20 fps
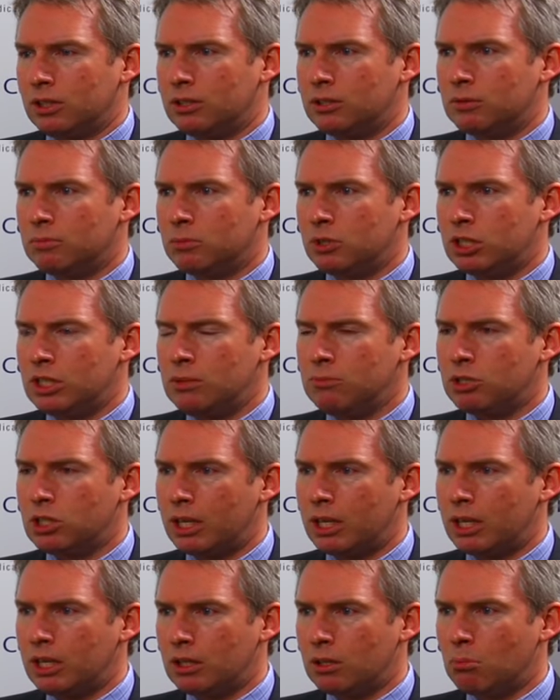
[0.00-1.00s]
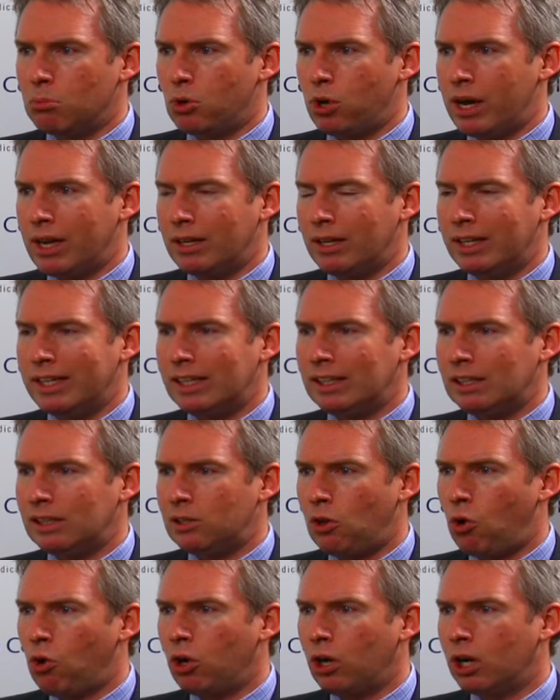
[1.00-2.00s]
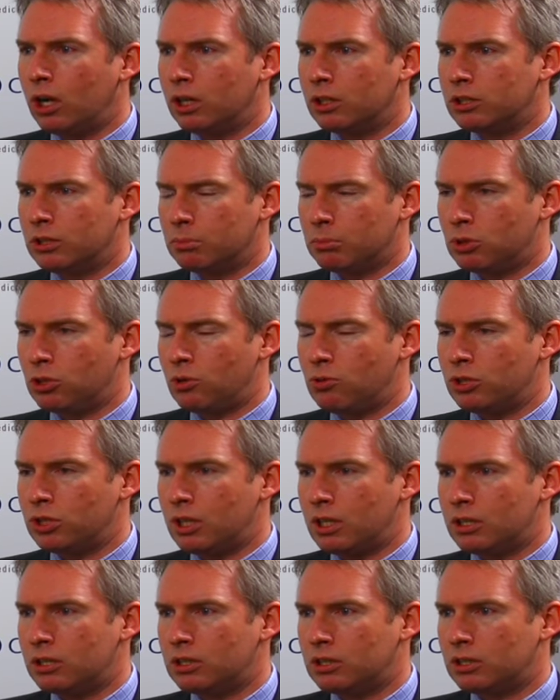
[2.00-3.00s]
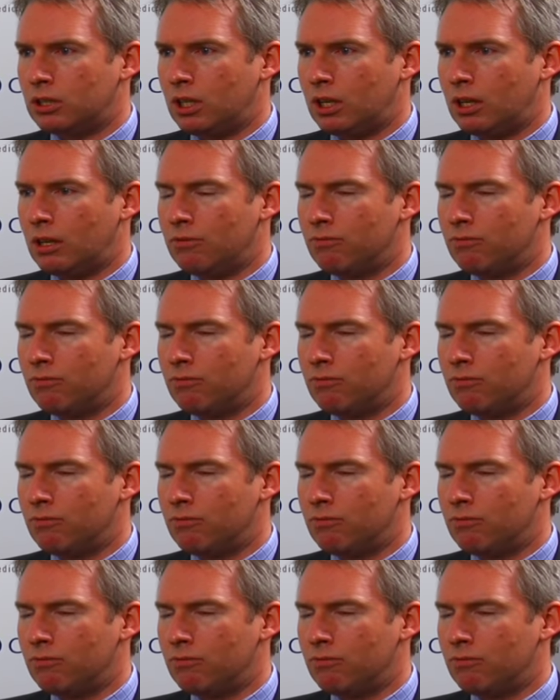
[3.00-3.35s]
It seems to take the brain a little longer to process